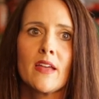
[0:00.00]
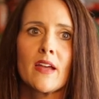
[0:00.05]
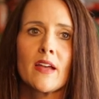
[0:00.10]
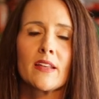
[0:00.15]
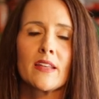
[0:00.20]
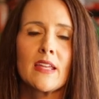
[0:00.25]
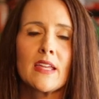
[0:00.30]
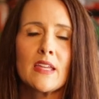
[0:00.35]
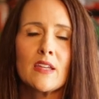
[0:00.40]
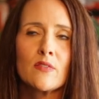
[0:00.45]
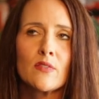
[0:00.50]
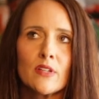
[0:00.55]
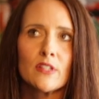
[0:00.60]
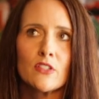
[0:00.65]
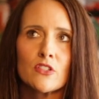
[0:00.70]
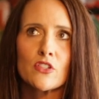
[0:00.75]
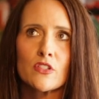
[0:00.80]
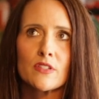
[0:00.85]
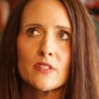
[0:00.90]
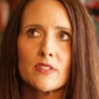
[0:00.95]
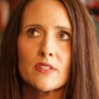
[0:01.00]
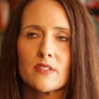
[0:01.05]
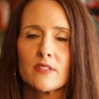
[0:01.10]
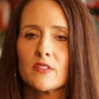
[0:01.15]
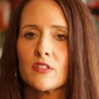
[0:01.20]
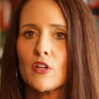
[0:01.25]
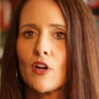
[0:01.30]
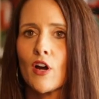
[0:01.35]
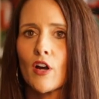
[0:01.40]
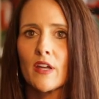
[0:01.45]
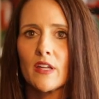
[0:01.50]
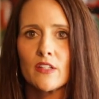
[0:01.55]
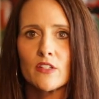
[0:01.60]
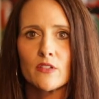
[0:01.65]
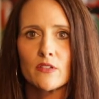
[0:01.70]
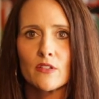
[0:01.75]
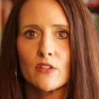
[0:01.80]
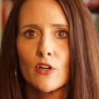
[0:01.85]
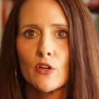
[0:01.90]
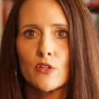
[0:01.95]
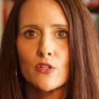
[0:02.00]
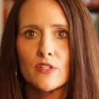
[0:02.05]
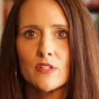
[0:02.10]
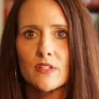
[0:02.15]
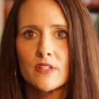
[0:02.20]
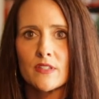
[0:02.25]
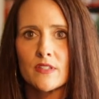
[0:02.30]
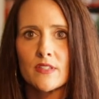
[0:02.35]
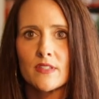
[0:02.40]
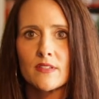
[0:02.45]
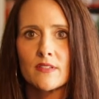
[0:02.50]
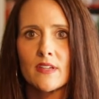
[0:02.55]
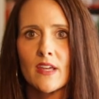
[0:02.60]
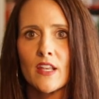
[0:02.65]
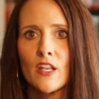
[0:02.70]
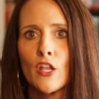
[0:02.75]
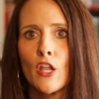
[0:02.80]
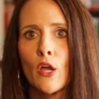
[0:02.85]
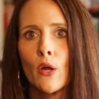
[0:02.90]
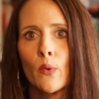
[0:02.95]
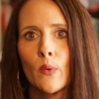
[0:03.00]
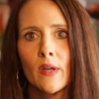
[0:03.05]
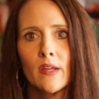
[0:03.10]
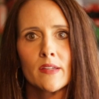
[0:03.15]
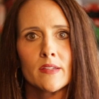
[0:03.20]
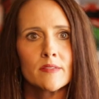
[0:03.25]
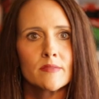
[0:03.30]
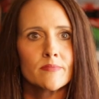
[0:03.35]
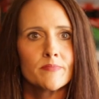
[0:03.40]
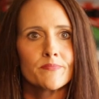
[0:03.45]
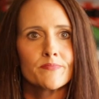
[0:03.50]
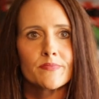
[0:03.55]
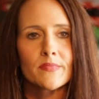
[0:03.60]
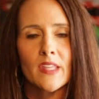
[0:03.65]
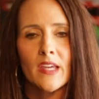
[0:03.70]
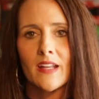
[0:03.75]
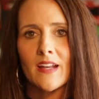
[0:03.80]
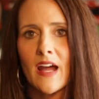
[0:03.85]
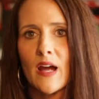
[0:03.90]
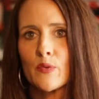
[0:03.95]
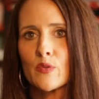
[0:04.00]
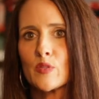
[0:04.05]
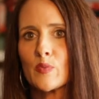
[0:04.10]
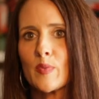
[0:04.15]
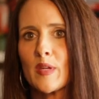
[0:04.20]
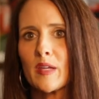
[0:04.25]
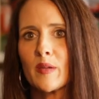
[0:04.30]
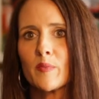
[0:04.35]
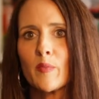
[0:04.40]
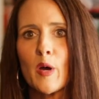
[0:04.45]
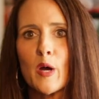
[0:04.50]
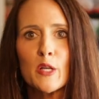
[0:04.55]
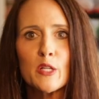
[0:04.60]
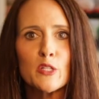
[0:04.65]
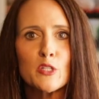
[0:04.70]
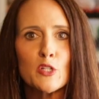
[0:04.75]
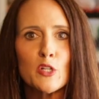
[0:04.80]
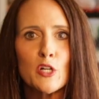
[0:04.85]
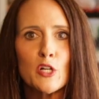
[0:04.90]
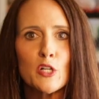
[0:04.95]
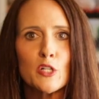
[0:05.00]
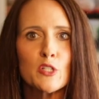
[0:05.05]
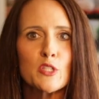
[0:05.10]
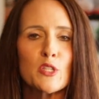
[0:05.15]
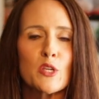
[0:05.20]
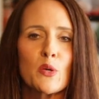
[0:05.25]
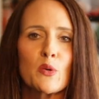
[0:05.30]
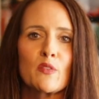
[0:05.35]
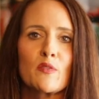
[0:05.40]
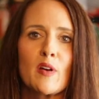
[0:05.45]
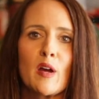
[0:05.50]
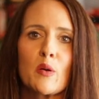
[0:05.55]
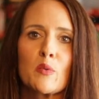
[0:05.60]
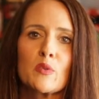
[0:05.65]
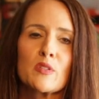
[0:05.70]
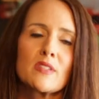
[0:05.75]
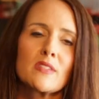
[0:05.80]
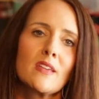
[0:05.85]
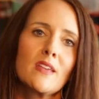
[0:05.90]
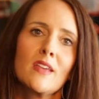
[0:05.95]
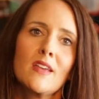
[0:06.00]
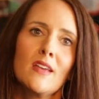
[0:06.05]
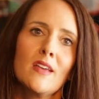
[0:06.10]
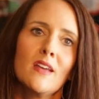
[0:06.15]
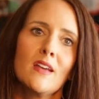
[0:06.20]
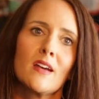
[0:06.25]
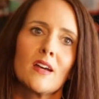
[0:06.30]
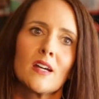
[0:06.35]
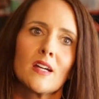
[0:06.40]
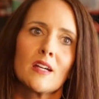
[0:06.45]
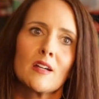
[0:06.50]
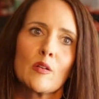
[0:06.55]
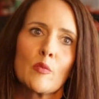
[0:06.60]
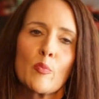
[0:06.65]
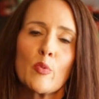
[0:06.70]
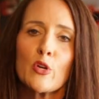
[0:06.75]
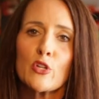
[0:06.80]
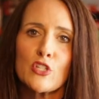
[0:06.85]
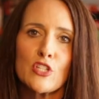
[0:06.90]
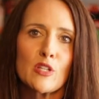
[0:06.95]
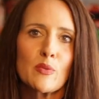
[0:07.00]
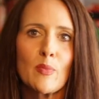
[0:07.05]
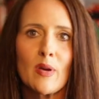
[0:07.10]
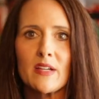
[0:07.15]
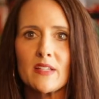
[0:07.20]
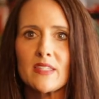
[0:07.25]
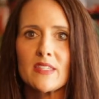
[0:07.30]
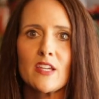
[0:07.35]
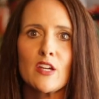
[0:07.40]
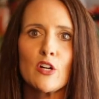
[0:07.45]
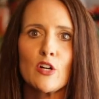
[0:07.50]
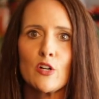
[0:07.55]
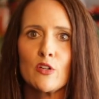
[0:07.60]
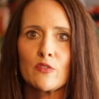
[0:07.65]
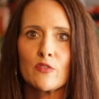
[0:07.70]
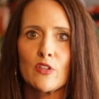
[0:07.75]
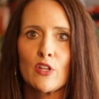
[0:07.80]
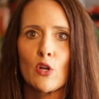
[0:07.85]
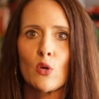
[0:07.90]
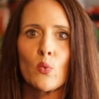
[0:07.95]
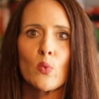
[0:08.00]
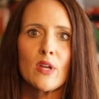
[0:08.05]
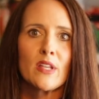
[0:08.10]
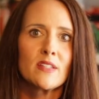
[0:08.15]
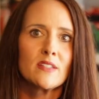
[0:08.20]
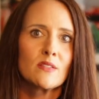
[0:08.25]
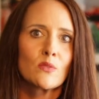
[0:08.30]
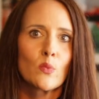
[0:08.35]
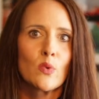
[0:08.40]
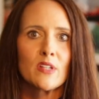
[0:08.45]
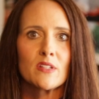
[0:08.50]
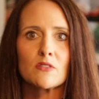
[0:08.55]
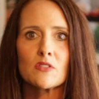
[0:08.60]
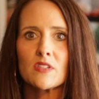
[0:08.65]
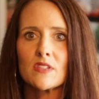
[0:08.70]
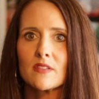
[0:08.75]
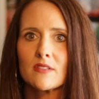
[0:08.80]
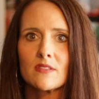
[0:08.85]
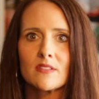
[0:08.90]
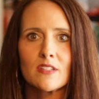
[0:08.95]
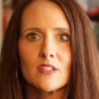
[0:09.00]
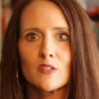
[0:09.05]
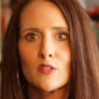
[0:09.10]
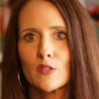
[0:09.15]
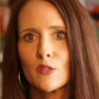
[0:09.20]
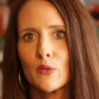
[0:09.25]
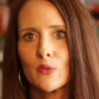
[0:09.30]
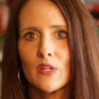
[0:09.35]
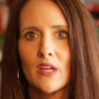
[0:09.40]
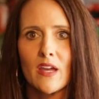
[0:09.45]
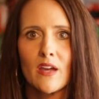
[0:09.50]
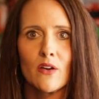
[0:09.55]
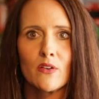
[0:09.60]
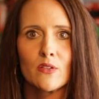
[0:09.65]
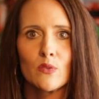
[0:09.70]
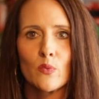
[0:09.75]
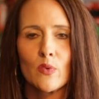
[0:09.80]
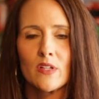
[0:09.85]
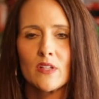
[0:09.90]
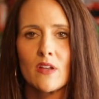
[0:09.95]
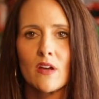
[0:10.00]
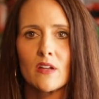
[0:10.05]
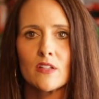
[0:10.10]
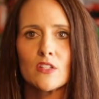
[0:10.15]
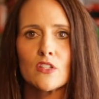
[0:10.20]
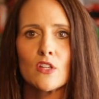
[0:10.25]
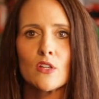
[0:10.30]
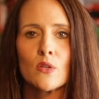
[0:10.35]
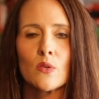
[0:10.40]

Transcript: And even just talking to the nurses and knowing that I was being monitored, so if I was pushing myself, you know, when to slow down and when not to.